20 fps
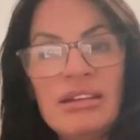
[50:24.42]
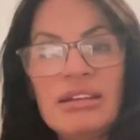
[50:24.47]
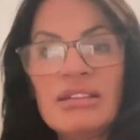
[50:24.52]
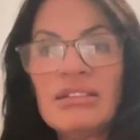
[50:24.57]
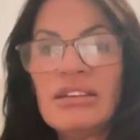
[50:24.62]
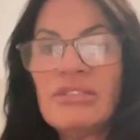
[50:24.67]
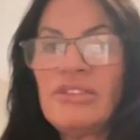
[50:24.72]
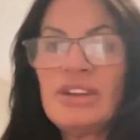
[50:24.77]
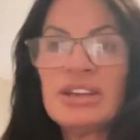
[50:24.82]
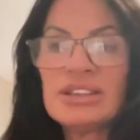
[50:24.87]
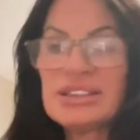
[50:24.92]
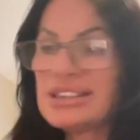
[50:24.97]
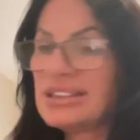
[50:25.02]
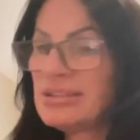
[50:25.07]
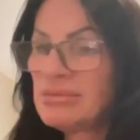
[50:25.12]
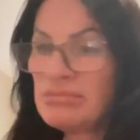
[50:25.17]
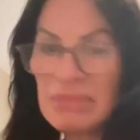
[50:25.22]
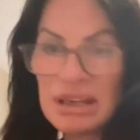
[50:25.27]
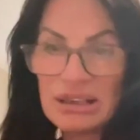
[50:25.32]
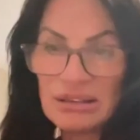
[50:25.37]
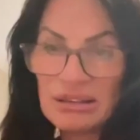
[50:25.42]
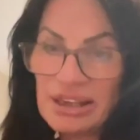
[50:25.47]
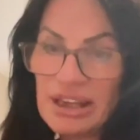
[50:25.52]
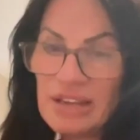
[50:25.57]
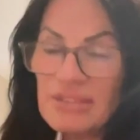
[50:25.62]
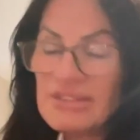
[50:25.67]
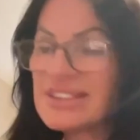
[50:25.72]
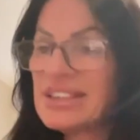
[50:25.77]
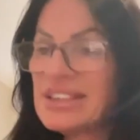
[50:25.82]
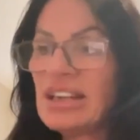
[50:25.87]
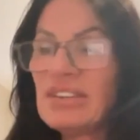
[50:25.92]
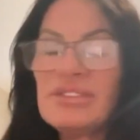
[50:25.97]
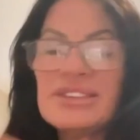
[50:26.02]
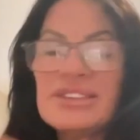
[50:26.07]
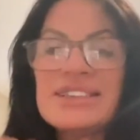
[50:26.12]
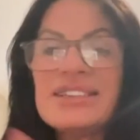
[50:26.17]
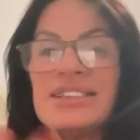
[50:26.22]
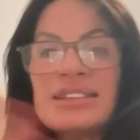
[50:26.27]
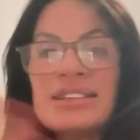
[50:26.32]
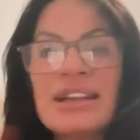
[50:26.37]
get referred to mental health
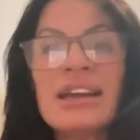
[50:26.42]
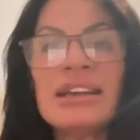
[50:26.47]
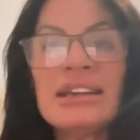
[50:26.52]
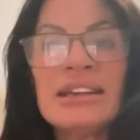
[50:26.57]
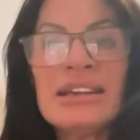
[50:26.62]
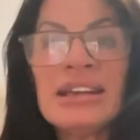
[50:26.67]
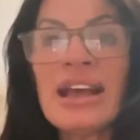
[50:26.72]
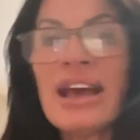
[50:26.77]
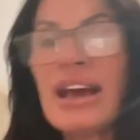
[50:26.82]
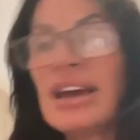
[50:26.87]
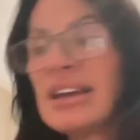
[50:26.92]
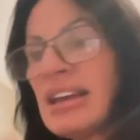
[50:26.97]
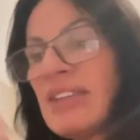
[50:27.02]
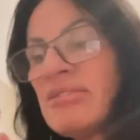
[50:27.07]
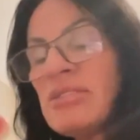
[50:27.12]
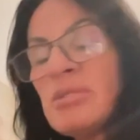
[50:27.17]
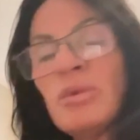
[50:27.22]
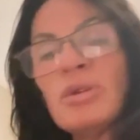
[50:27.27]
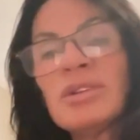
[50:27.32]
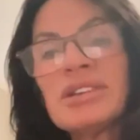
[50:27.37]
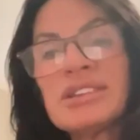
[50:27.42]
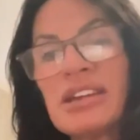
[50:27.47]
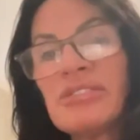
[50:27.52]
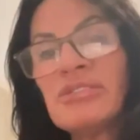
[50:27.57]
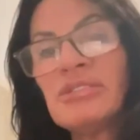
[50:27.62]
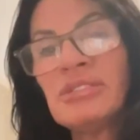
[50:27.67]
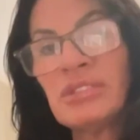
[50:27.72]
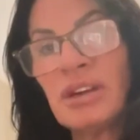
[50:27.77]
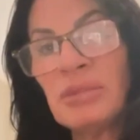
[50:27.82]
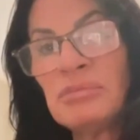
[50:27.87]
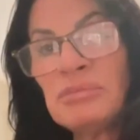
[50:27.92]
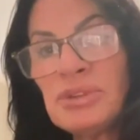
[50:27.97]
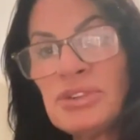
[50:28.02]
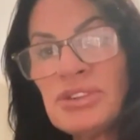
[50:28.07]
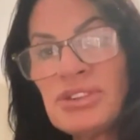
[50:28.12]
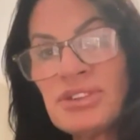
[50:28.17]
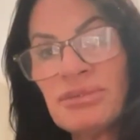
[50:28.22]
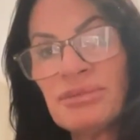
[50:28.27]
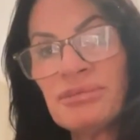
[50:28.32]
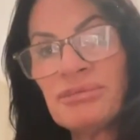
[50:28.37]
services, and I give them all the different
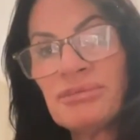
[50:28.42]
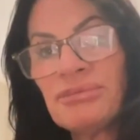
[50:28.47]
numbers.